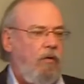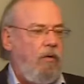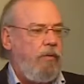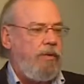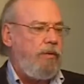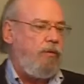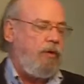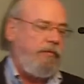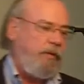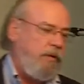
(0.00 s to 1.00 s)
Or was it
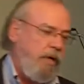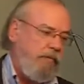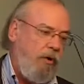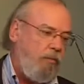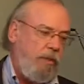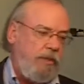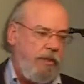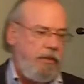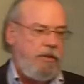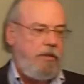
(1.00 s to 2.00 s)
more of a cry of
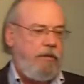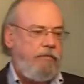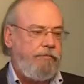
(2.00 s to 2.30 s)
hopelessness?